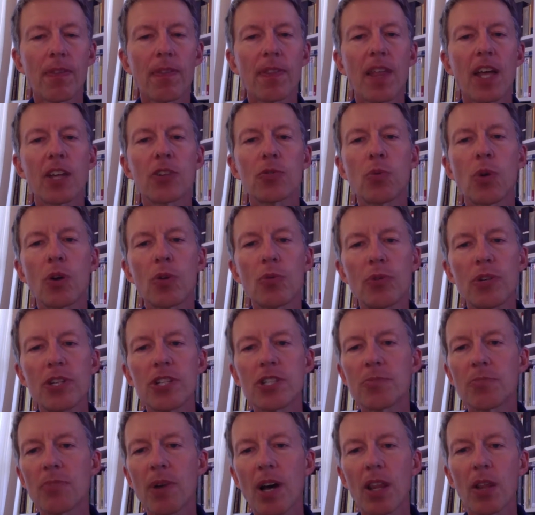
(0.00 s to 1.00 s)
That's one
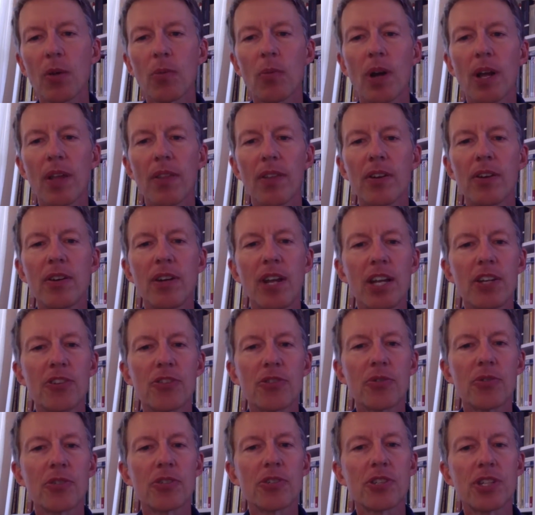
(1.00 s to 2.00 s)
reason, by the way, that
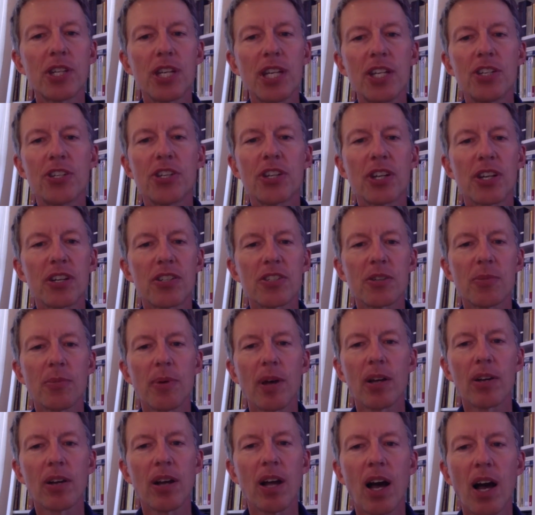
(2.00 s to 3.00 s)
nature is teaching us
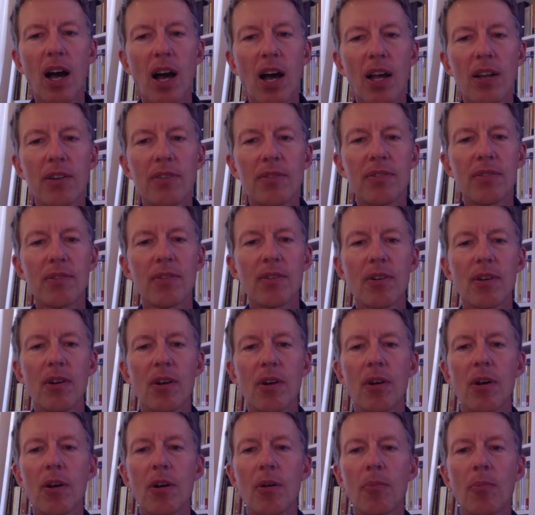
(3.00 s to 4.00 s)
about God.
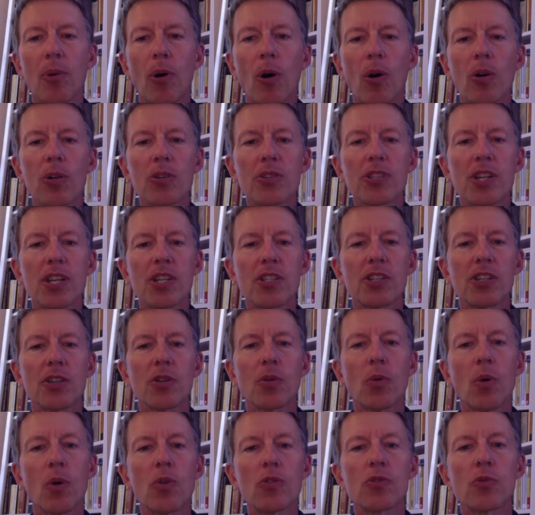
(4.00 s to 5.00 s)
Paul says it,
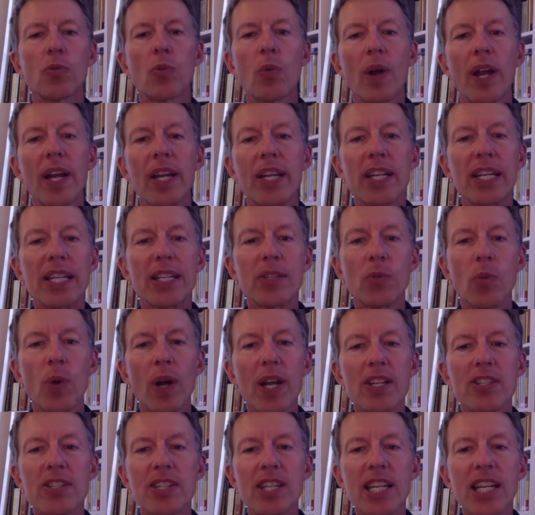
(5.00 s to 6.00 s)
quotes,
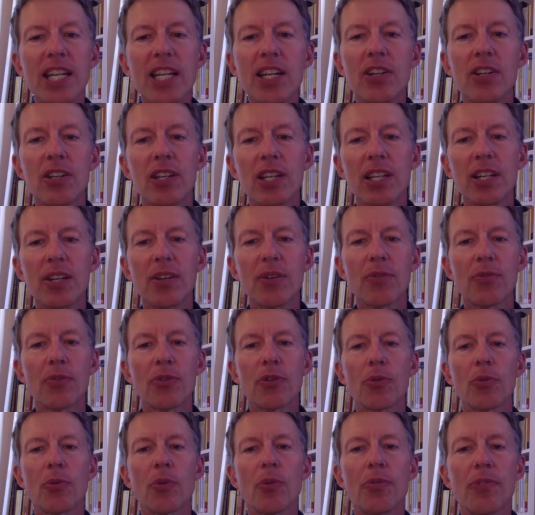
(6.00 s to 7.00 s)
waits eagerly for
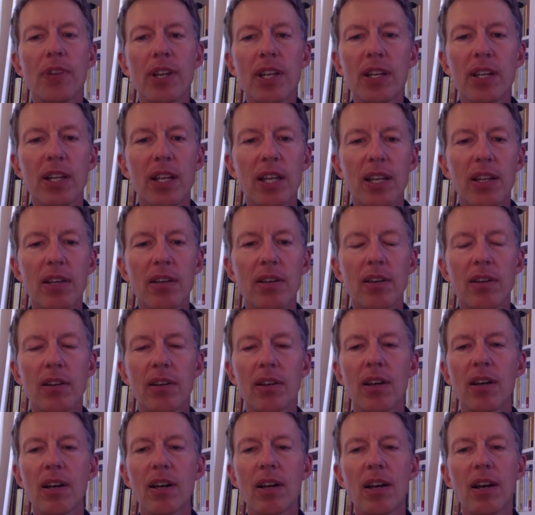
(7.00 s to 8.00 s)
the revealing,
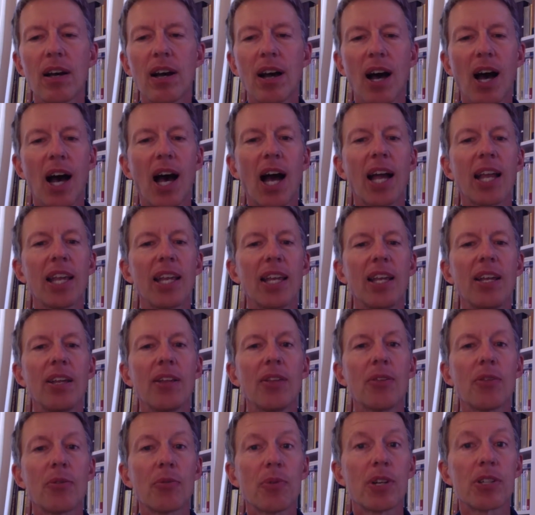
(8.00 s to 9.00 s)

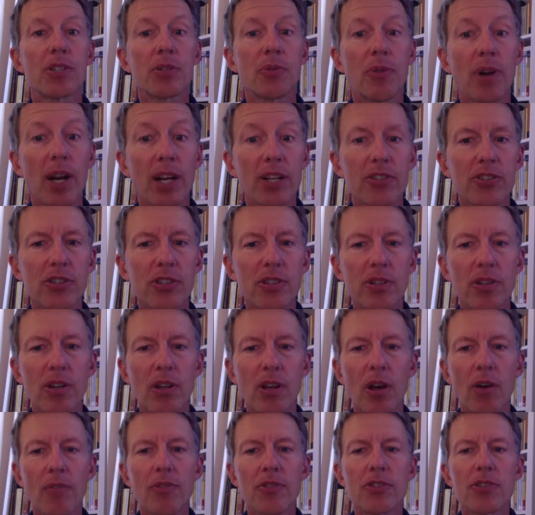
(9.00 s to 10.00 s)
i.e. the resurrection,
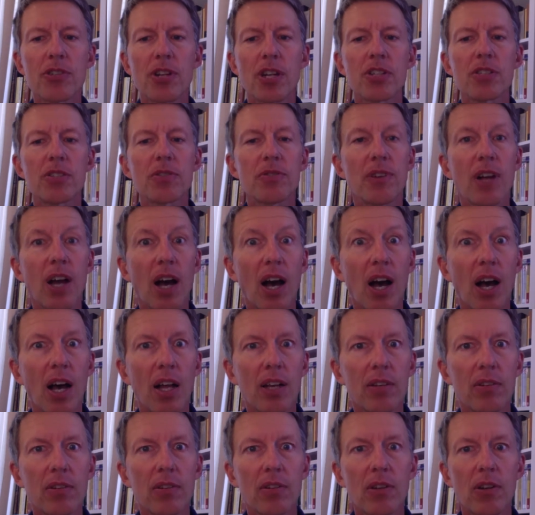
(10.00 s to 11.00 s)
of the sons of
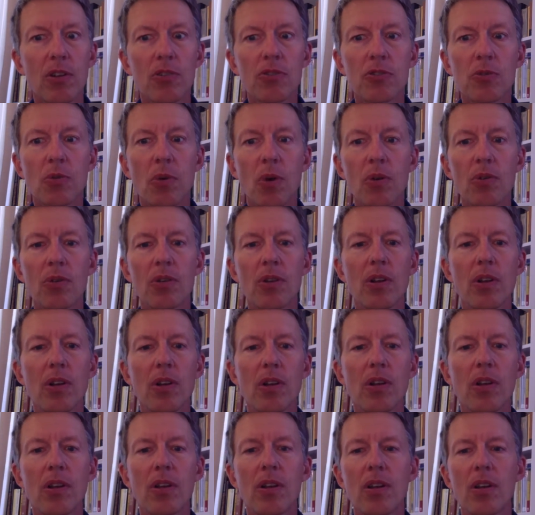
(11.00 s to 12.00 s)
God, close quote.
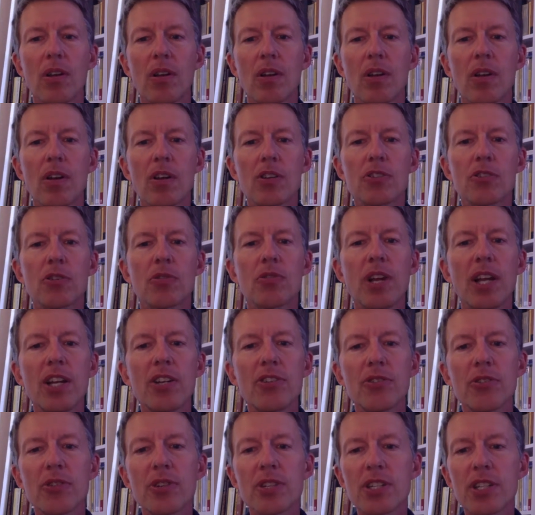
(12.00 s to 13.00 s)
So
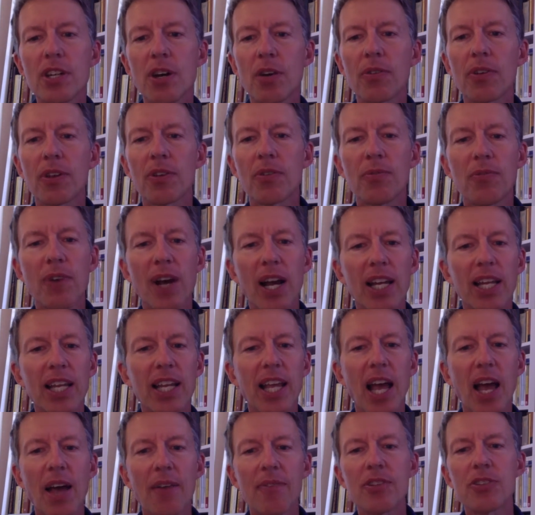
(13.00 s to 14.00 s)
nature itself can
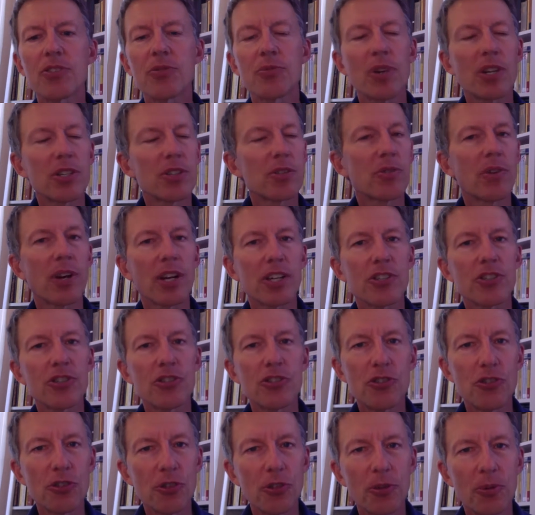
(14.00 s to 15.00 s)
finally have its
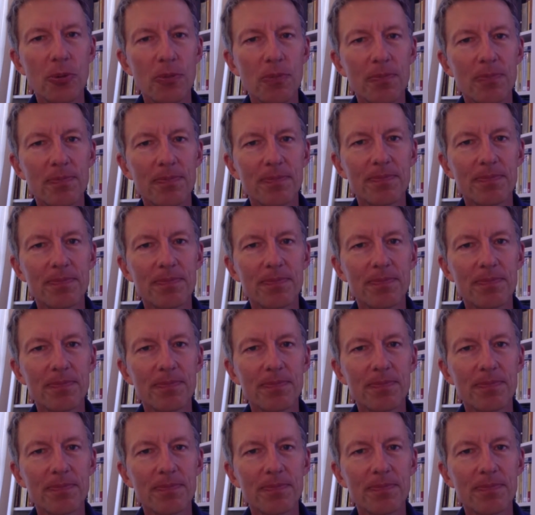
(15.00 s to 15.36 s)
resurrection too.